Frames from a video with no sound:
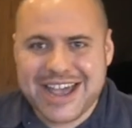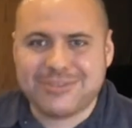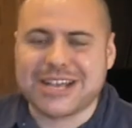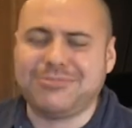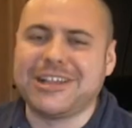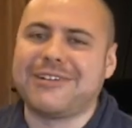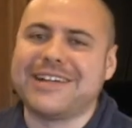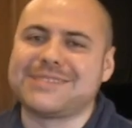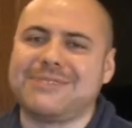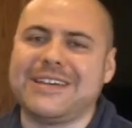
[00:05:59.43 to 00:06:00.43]
For the complete
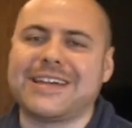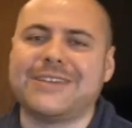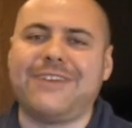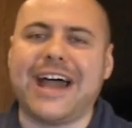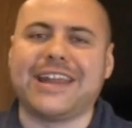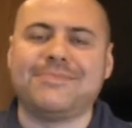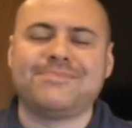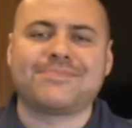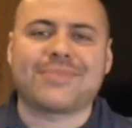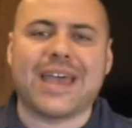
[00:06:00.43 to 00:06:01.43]
recipe, you can find it
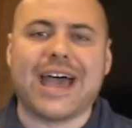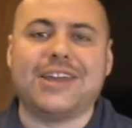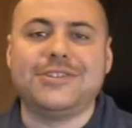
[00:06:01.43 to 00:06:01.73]
at